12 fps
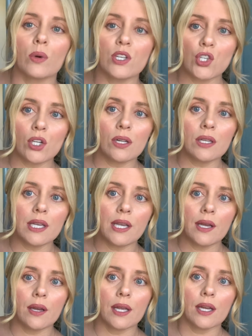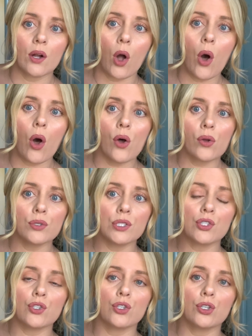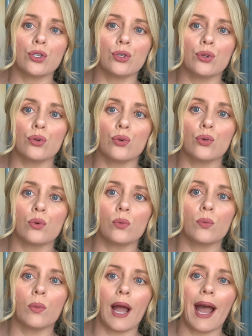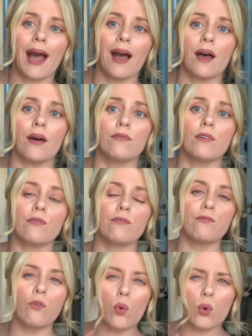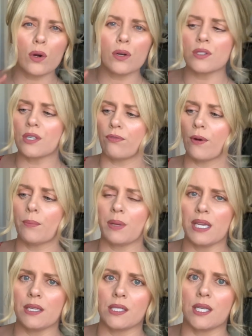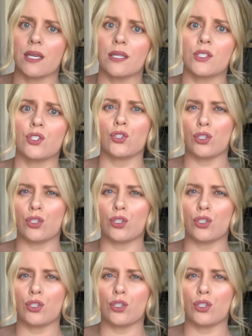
Originally, it calls to have 4 different pieces,